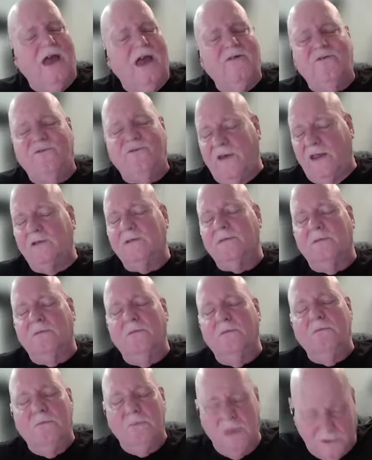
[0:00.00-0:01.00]
have
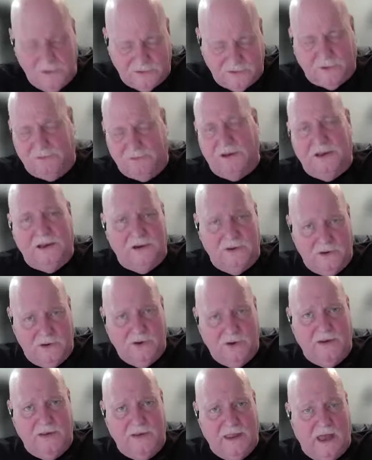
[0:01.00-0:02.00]
failed miserably
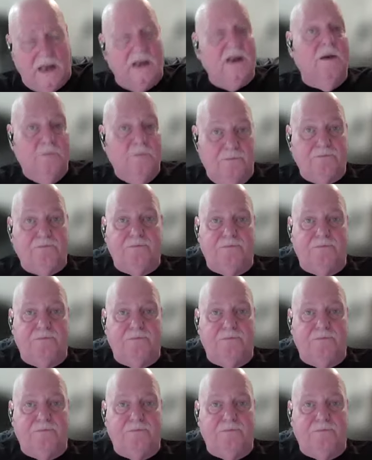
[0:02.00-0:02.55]
in doing that.